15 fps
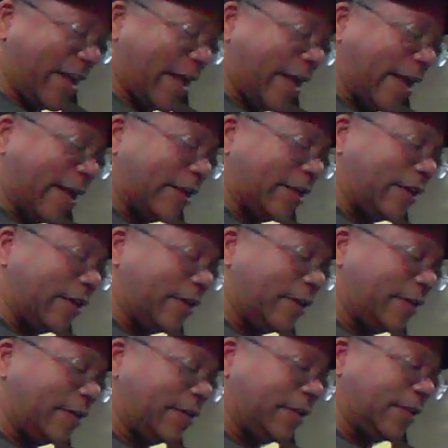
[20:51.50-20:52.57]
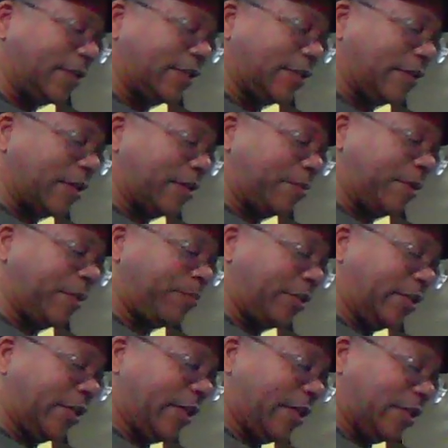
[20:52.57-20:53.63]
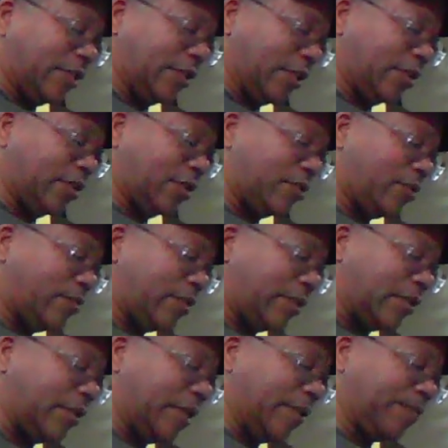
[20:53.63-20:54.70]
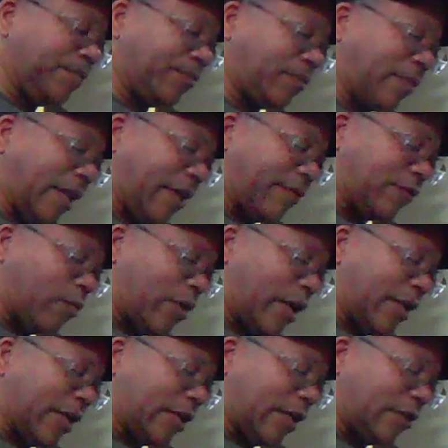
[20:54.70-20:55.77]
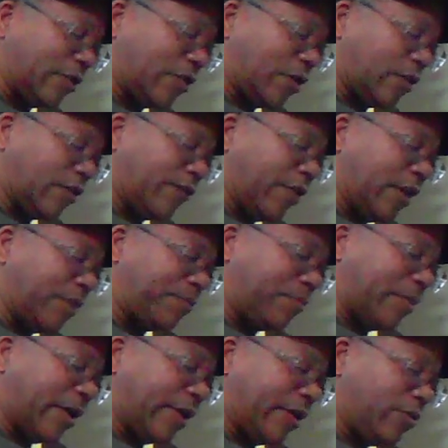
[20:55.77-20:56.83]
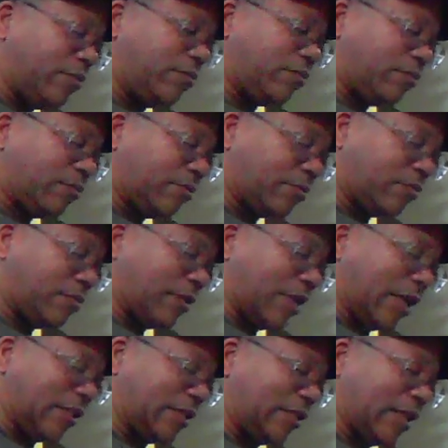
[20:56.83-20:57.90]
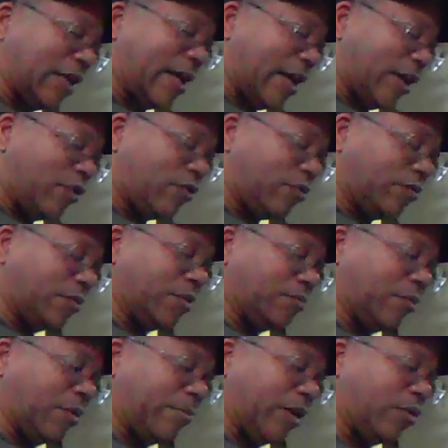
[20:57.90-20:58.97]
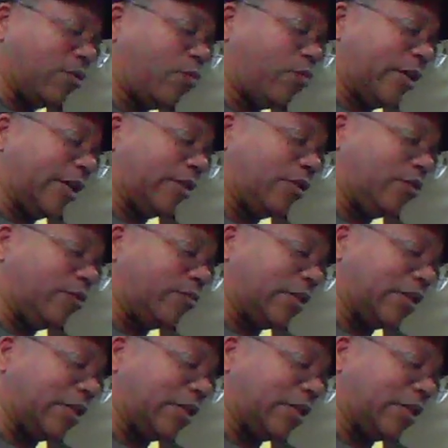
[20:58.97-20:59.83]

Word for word: And uh, it seemed to be pretty easy, you know. And after a while, I kind of started developing my own, not style, but my own way of doing